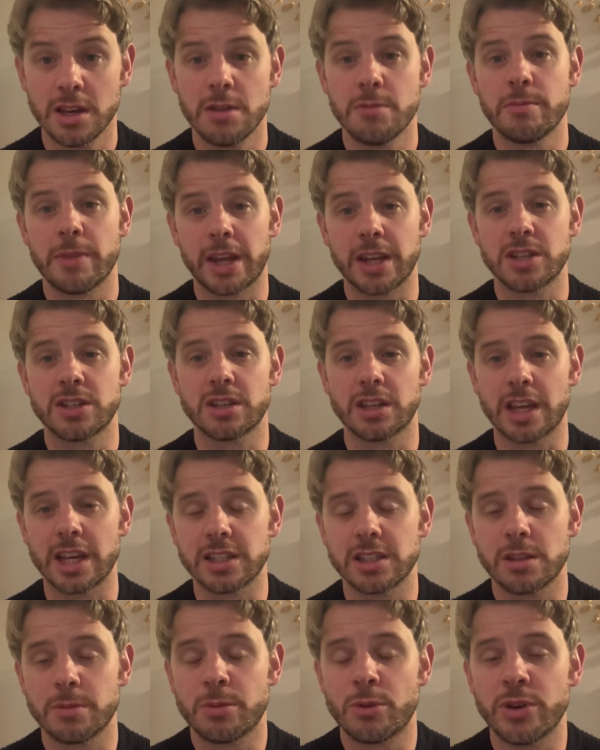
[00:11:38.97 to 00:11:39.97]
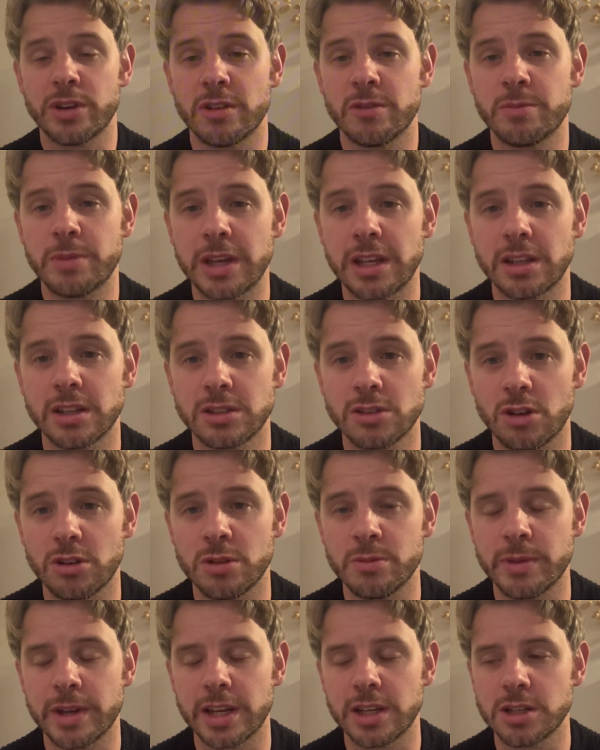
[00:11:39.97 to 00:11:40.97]
managed to get to the point of being the
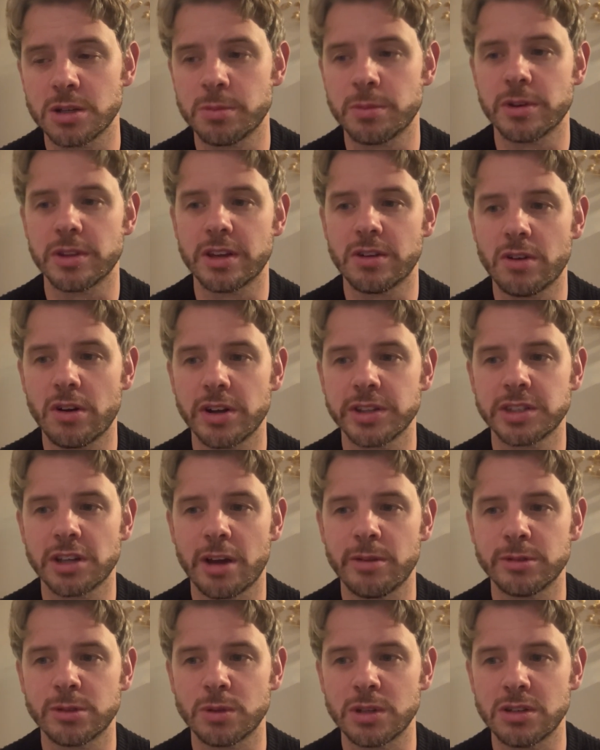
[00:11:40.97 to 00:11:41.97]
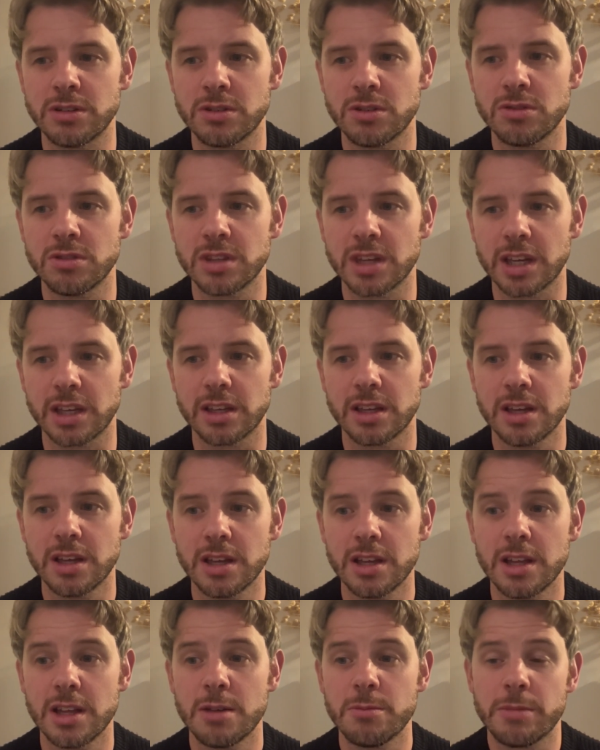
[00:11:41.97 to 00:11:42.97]
Tottenham manager? But there are times when you do think
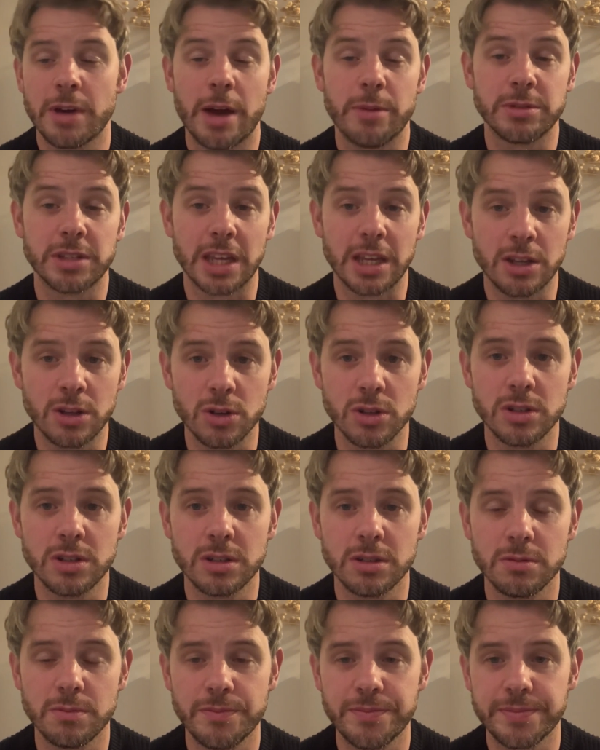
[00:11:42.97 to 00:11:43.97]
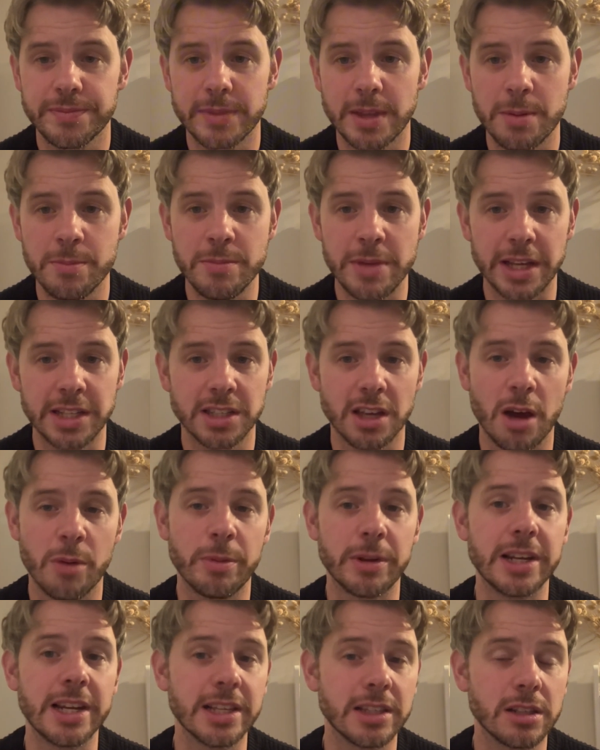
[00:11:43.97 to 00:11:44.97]
perhaps they could mix it up
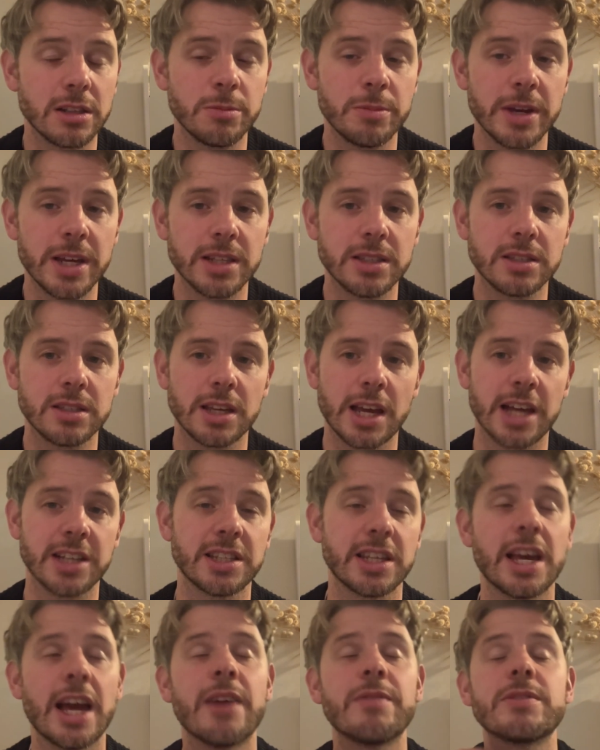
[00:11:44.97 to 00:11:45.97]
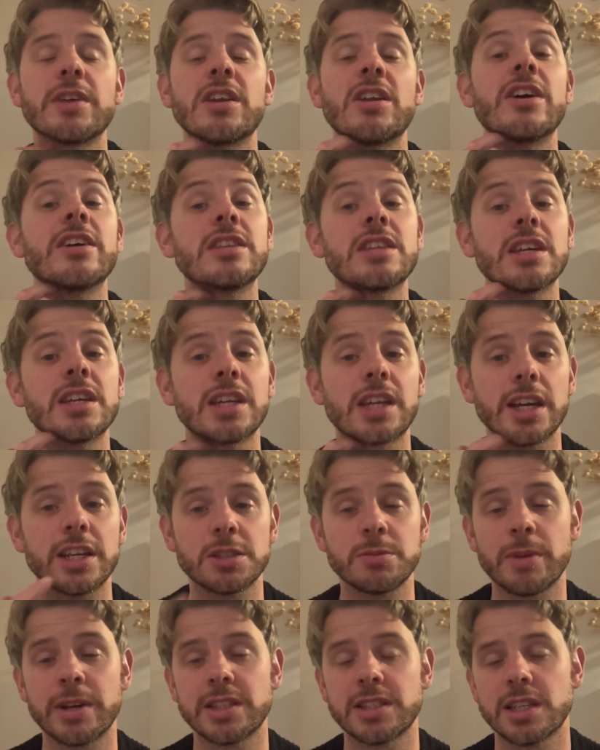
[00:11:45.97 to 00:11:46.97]
a little bit, as they have done, I think,
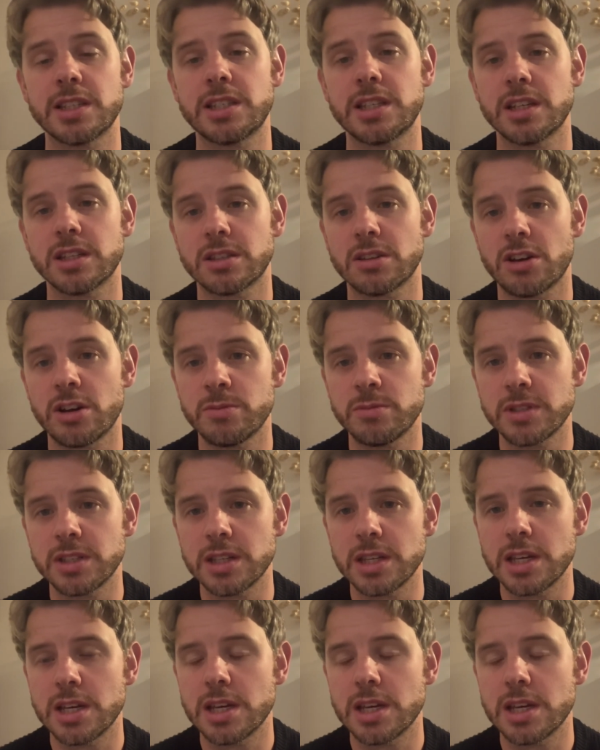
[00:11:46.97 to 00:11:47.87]
against Man City at times.